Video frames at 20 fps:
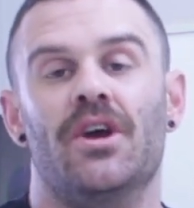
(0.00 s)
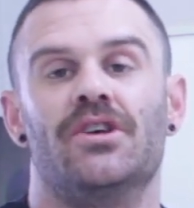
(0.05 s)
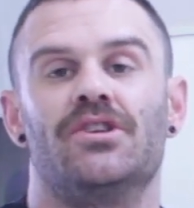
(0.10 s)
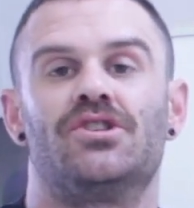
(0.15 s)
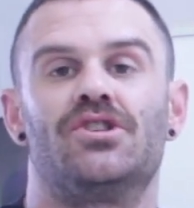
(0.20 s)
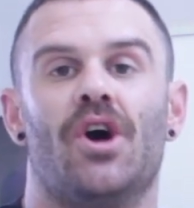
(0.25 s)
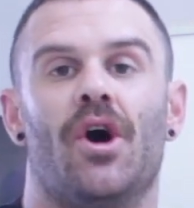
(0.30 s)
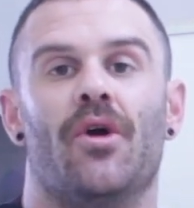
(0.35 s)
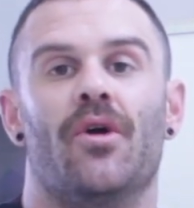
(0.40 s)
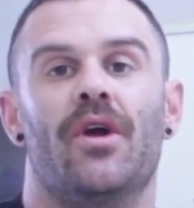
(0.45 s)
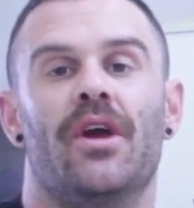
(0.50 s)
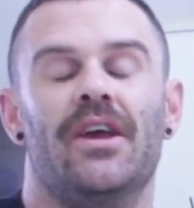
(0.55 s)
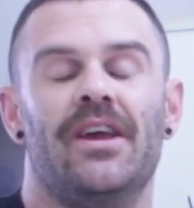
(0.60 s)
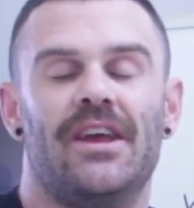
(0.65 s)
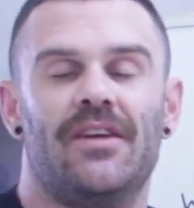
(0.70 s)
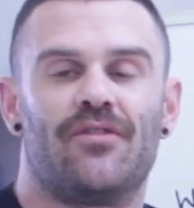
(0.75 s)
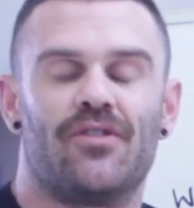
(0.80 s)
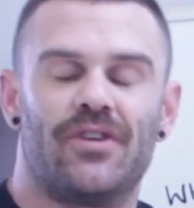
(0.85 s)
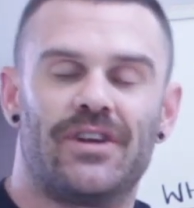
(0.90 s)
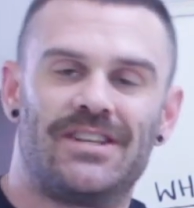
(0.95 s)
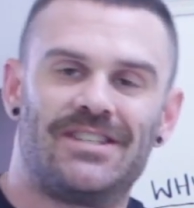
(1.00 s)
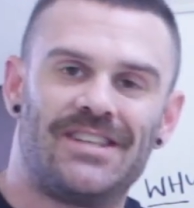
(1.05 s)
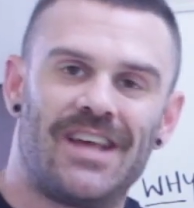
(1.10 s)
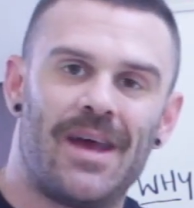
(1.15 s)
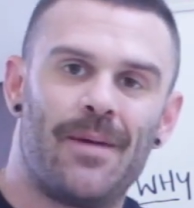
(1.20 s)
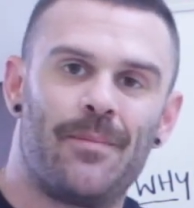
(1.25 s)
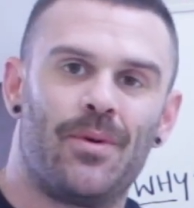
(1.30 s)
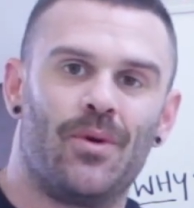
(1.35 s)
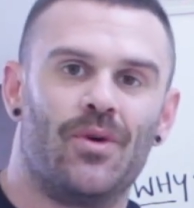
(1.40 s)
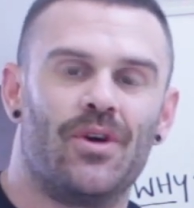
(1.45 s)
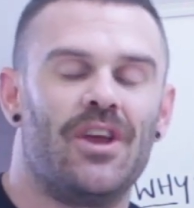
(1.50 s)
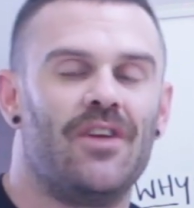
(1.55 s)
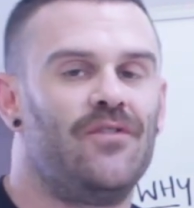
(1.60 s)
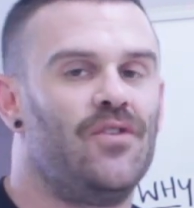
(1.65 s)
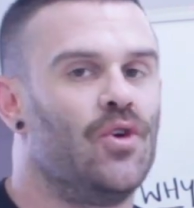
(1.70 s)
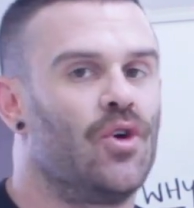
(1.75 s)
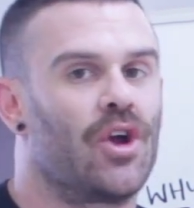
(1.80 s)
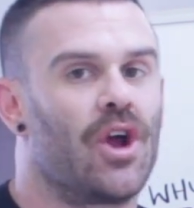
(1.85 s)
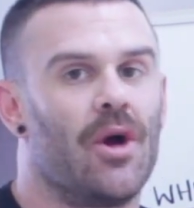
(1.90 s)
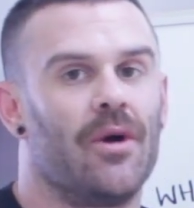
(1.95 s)
So, for example, if
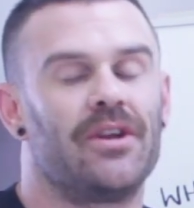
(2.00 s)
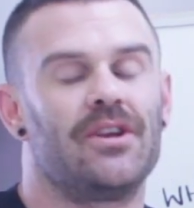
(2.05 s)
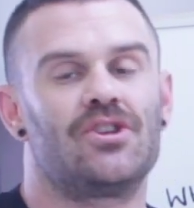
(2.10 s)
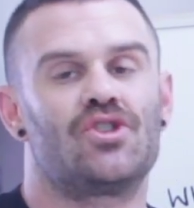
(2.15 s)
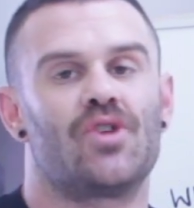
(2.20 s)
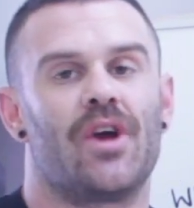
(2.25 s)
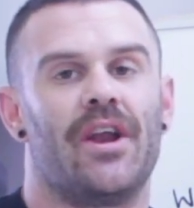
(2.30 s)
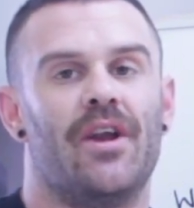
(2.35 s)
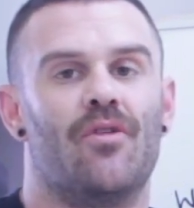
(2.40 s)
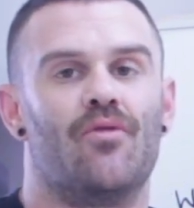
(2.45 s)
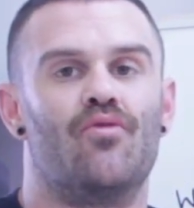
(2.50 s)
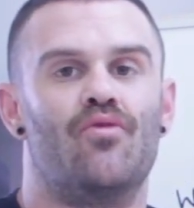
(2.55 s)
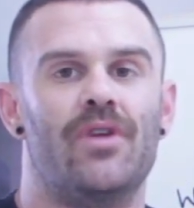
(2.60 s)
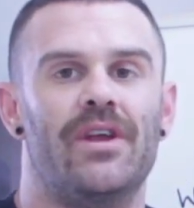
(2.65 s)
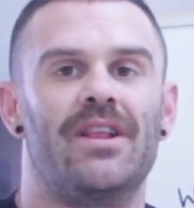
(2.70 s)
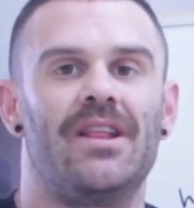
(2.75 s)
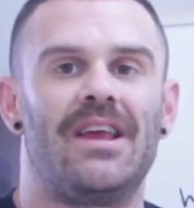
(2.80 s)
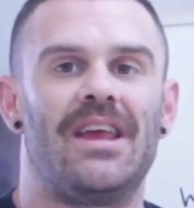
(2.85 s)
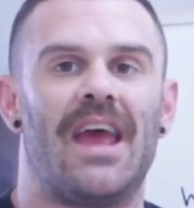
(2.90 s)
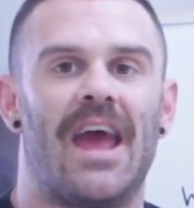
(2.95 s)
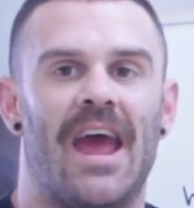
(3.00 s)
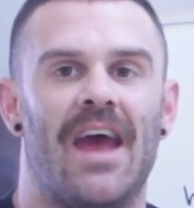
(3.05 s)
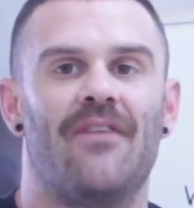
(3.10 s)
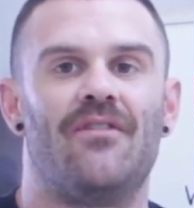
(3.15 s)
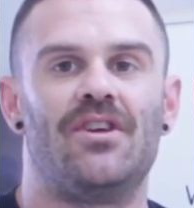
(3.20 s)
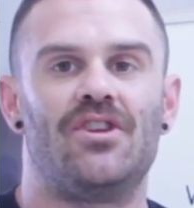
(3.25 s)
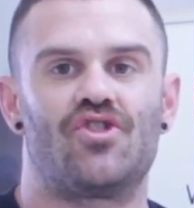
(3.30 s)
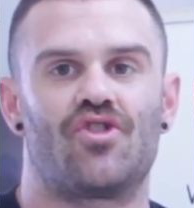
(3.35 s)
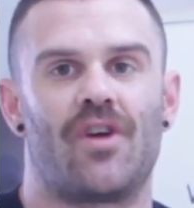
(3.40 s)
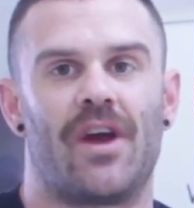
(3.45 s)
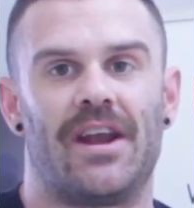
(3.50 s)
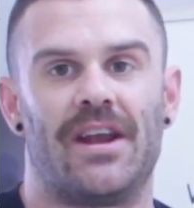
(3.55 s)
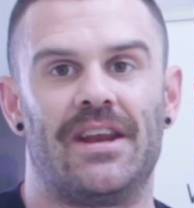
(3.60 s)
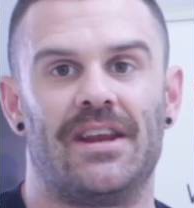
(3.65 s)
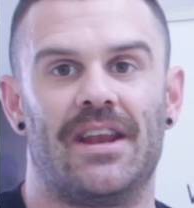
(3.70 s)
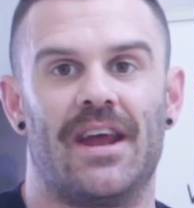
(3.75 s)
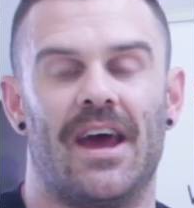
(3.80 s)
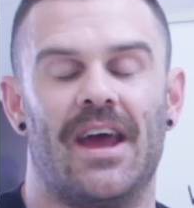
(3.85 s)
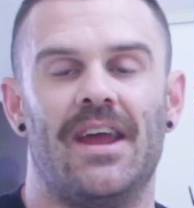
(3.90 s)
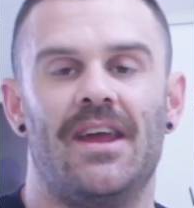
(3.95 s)
you're going to train a really heavy
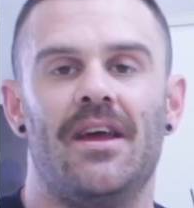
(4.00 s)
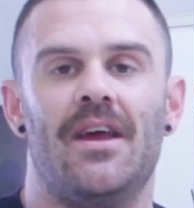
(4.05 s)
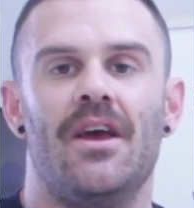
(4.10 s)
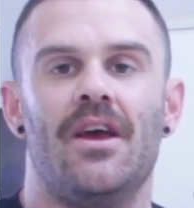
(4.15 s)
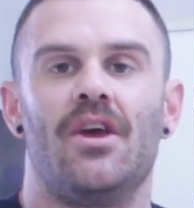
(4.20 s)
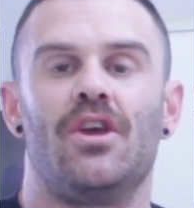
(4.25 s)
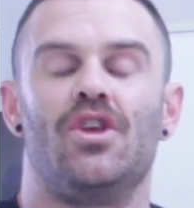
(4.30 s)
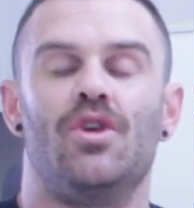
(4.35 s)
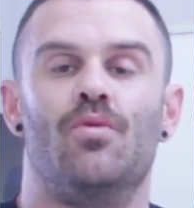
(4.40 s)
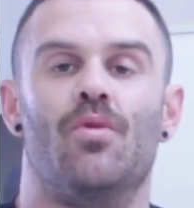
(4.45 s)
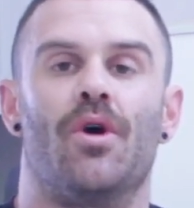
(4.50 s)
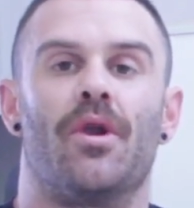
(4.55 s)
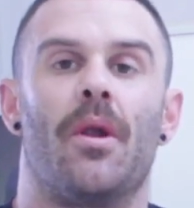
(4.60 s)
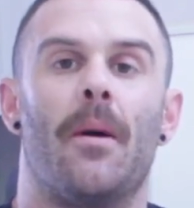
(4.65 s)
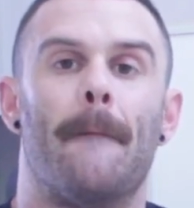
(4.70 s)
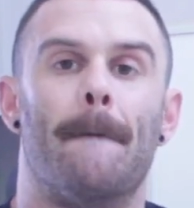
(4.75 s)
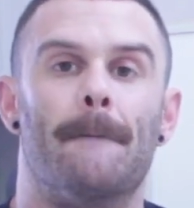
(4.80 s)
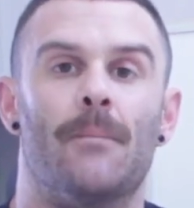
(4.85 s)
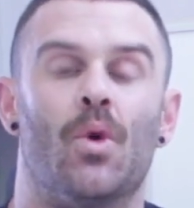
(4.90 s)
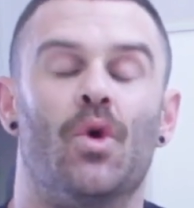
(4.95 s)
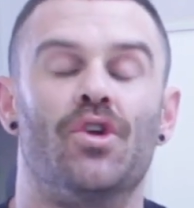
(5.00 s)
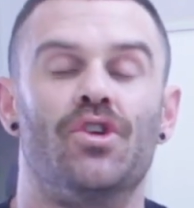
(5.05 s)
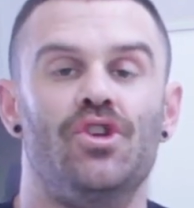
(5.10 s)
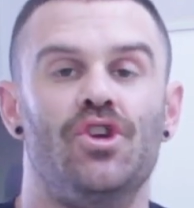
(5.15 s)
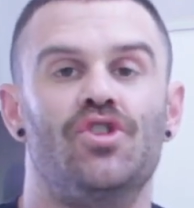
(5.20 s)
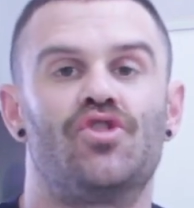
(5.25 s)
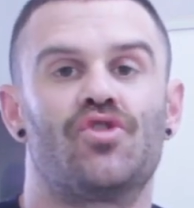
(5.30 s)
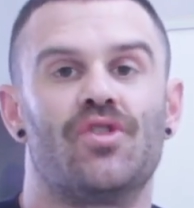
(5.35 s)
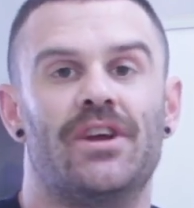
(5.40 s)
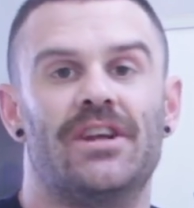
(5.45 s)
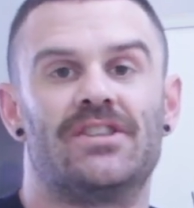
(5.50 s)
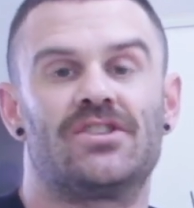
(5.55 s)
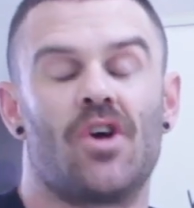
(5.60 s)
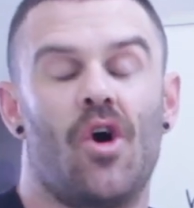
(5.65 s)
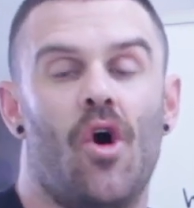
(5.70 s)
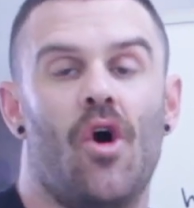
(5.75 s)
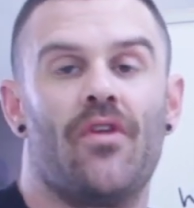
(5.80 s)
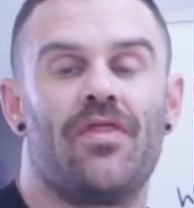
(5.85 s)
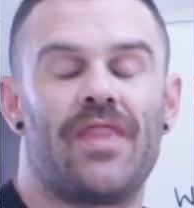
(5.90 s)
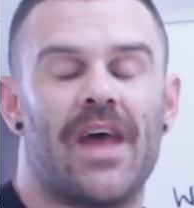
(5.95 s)
training day, you want more nutrients
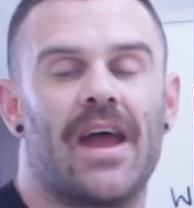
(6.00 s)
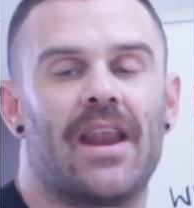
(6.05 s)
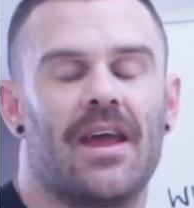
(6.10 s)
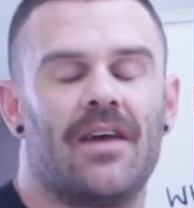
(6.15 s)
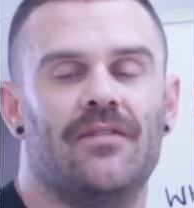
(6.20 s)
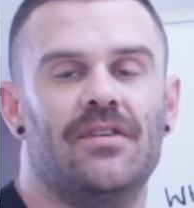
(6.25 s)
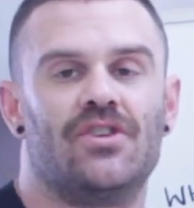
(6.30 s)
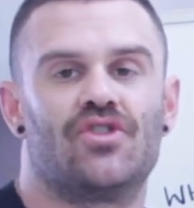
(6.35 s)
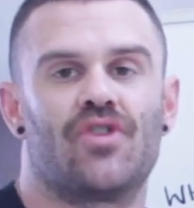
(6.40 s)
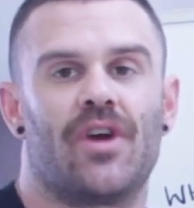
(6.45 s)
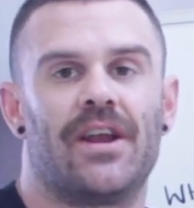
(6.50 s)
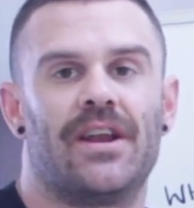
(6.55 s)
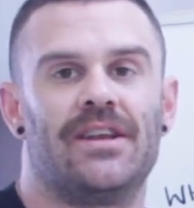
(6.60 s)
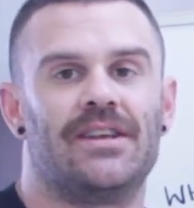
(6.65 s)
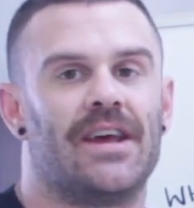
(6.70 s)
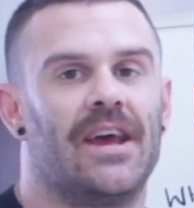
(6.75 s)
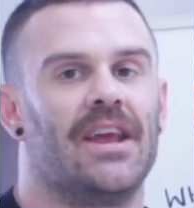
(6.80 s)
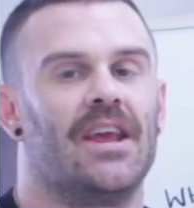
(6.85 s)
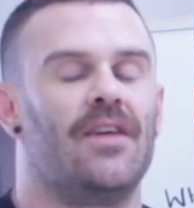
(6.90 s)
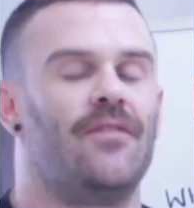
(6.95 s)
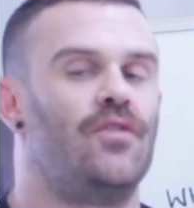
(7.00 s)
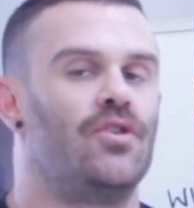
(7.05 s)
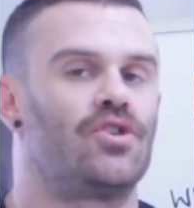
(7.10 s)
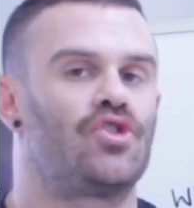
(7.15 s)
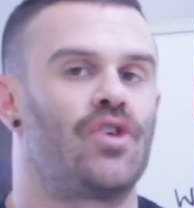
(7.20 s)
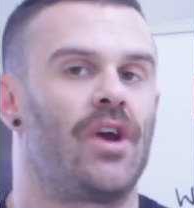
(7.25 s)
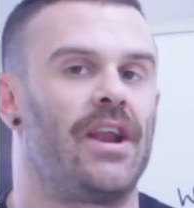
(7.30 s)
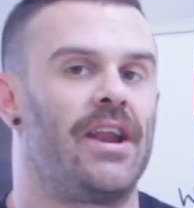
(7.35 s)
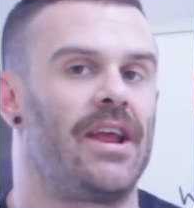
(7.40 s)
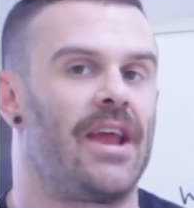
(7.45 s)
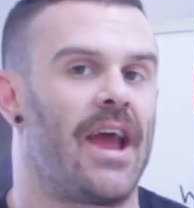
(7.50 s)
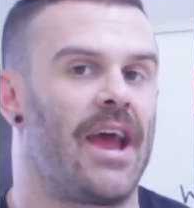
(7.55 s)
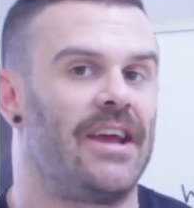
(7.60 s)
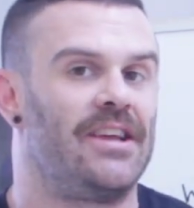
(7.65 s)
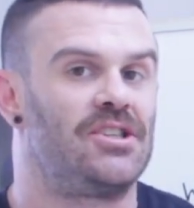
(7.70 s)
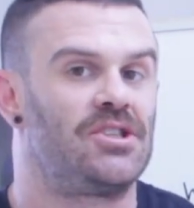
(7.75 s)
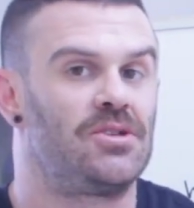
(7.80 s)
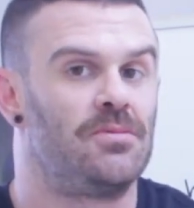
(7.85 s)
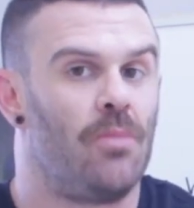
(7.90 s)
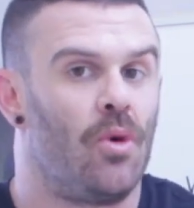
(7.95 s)
on that heavy training day. If you're training
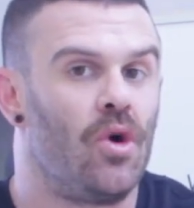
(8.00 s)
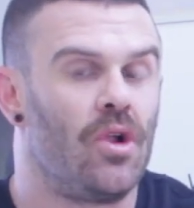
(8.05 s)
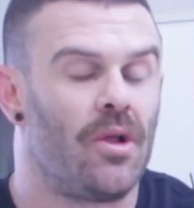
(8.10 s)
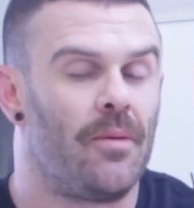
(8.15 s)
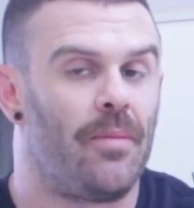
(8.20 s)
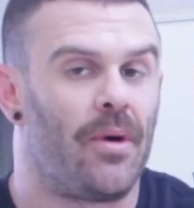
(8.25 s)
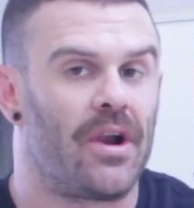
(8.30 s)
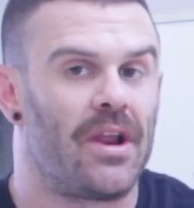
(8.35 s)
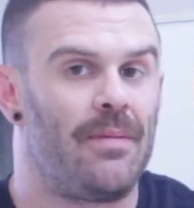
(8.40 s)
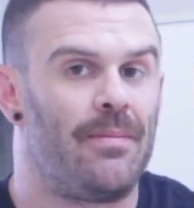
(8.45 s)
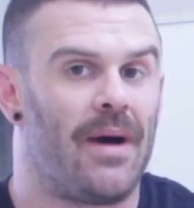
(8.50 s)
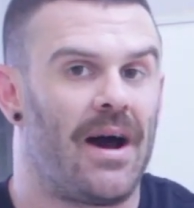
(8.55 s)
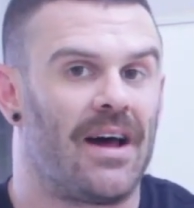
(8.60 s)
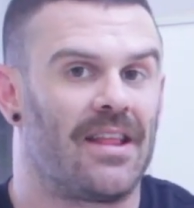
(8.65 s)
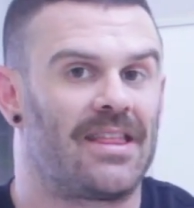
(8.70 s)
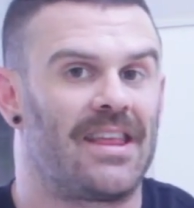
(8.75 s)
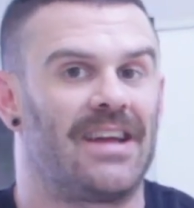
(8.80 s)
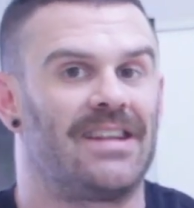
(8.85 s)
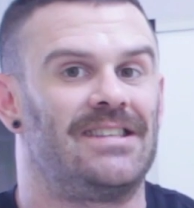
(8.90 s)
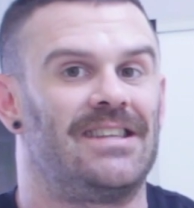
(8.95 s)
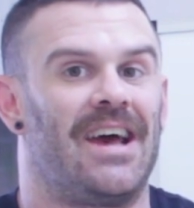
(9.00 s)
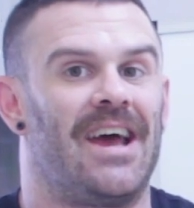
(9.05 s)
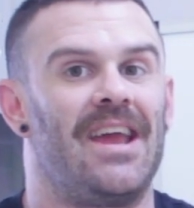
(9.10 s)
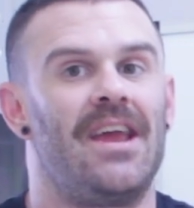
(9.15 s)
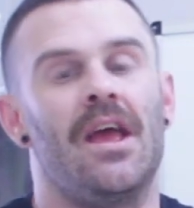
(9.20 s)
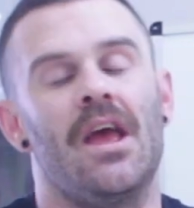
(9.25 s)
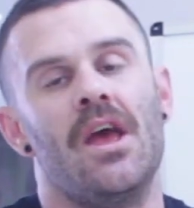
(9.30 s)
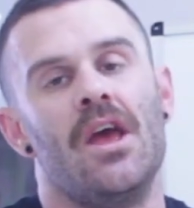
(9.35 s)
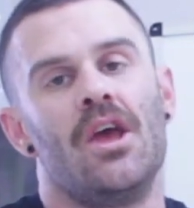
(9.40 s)
a smaller body part that day,